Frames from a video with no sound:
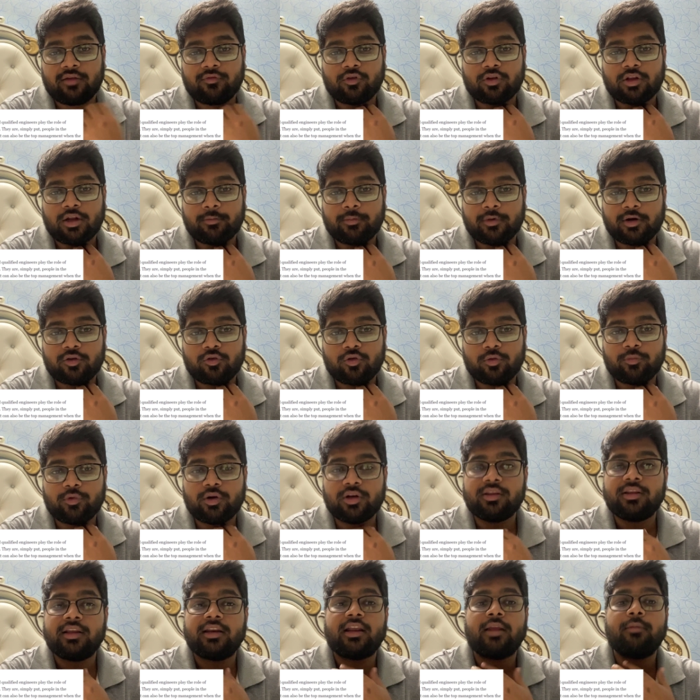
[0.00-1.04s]
for that particular
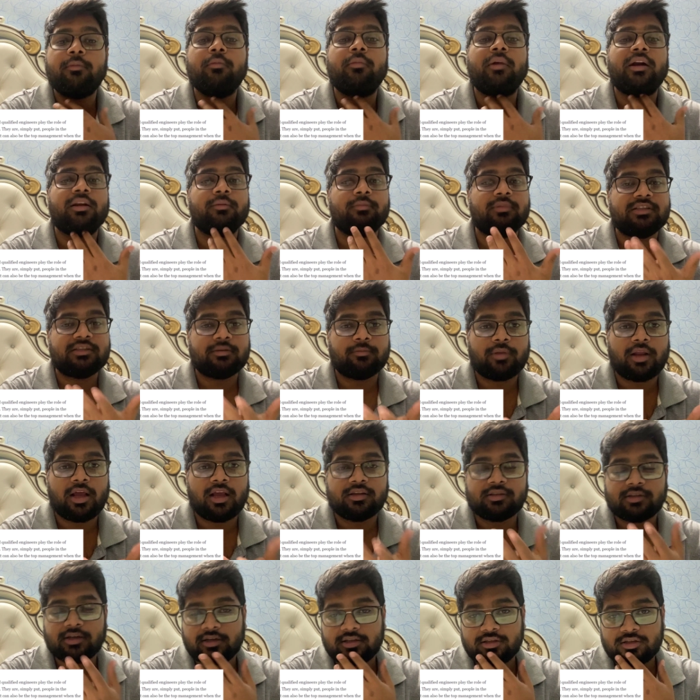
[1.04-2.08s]
product there can be multiple
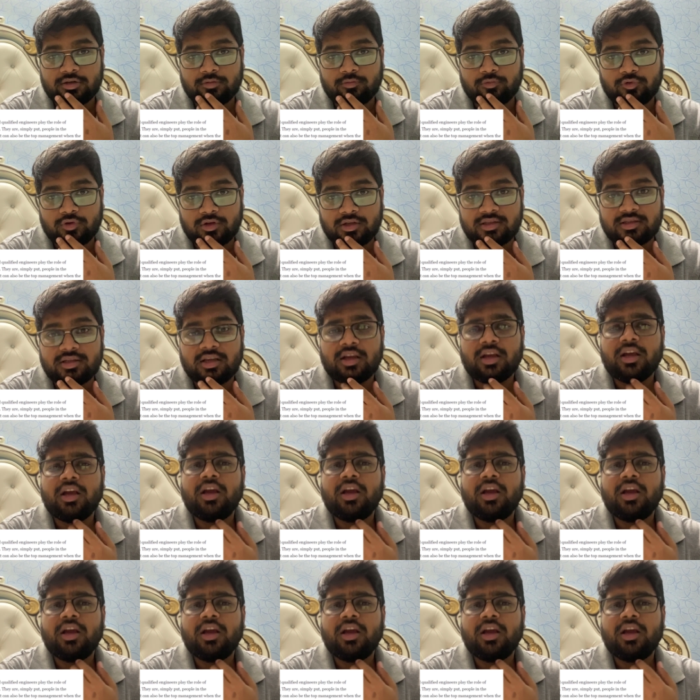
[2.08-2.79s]
suppliers and distributors